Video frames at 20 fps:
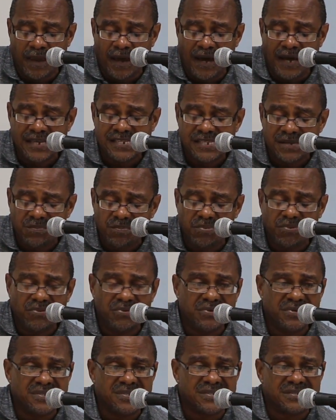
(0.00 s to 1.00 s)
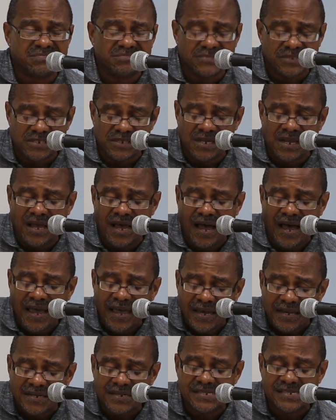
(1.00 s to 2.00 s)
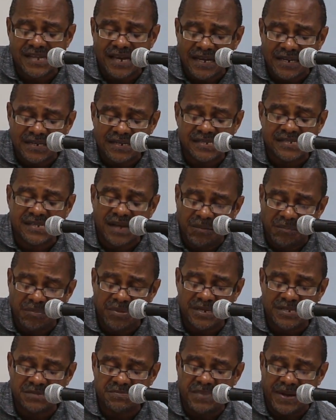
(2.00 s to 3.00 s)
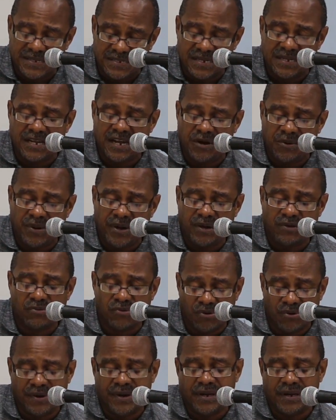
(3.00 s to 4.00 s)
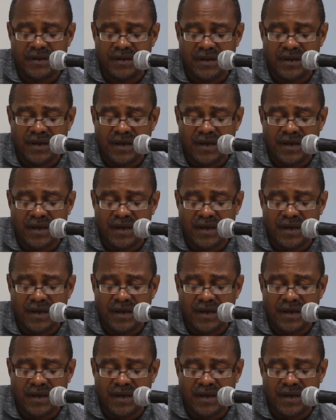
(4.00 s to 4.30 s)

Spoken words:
I suppose I understand his numbers better now I grow in.